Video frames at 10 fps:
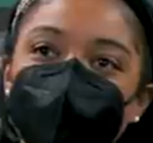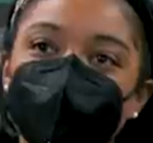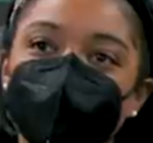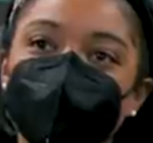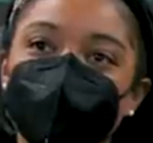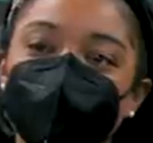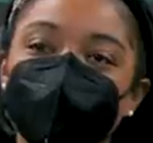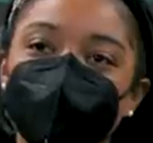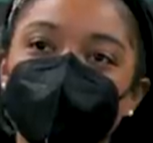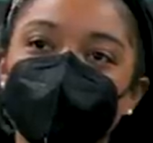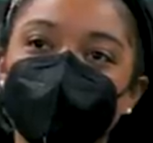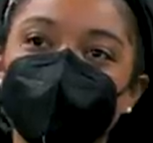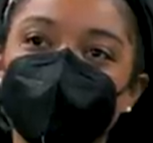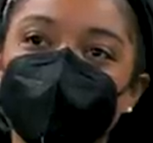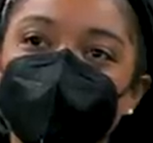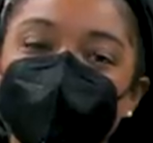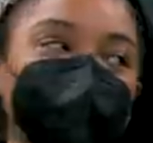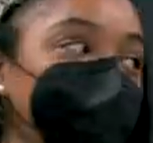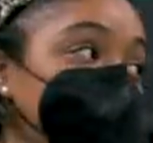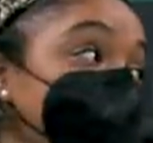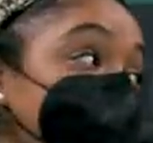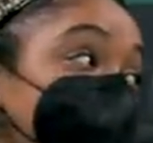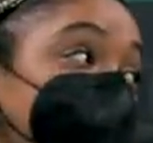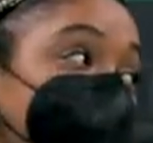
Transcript: No words are spoken by the person on screen.